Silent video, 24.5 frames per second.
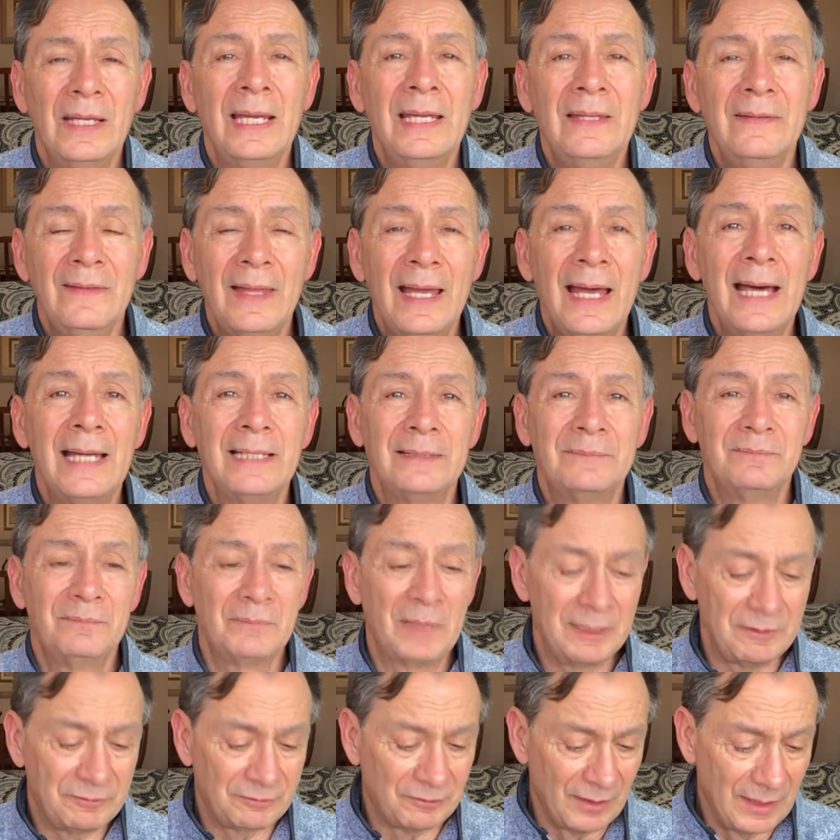And that,
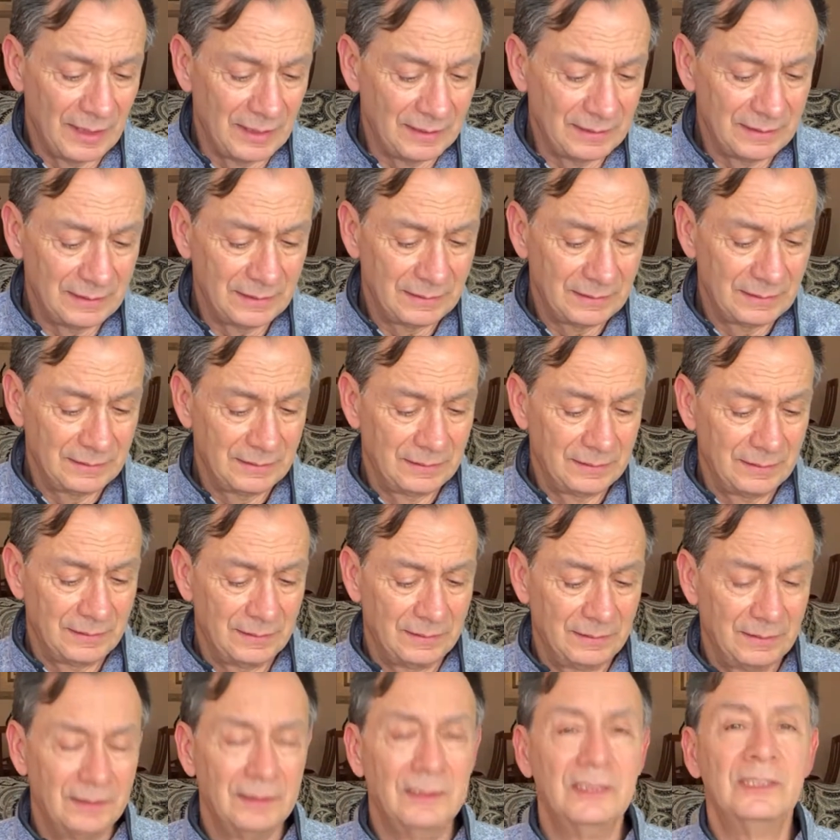my friend,
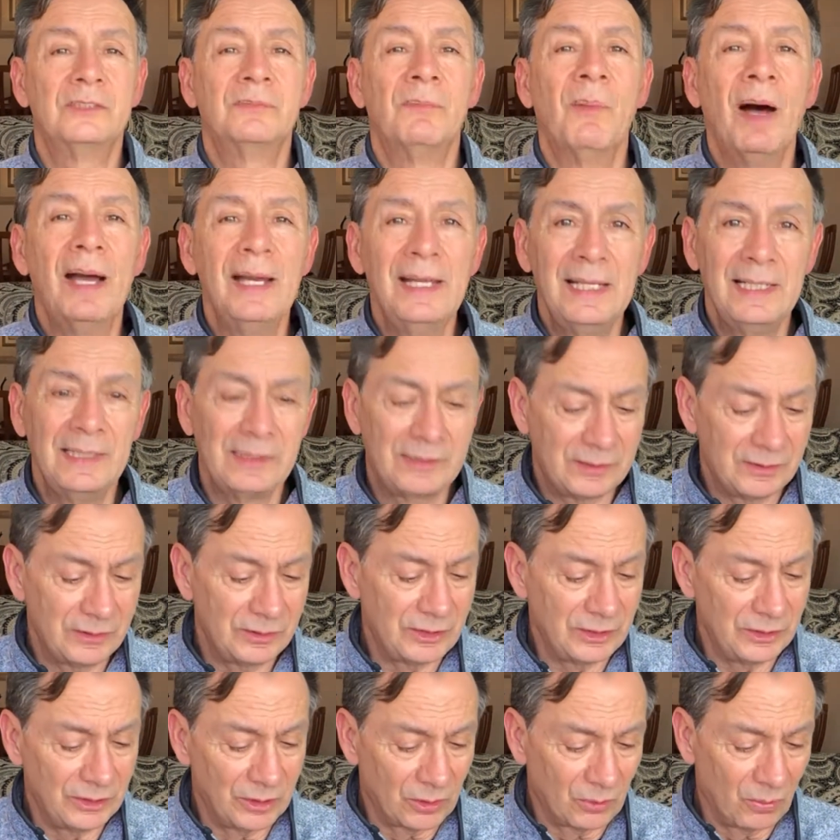is my answer
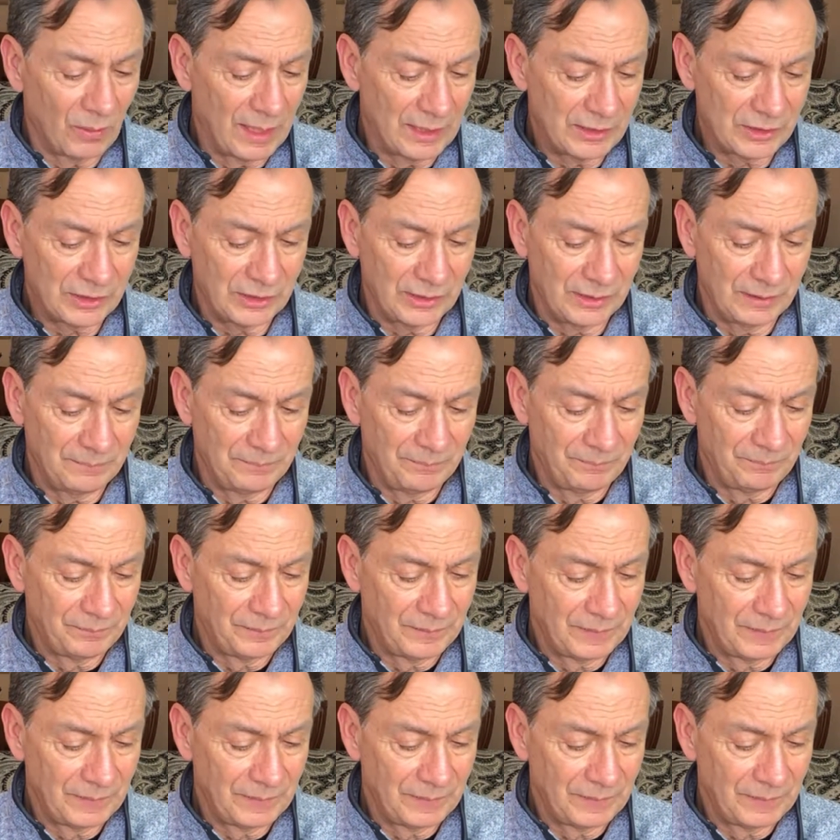to your question.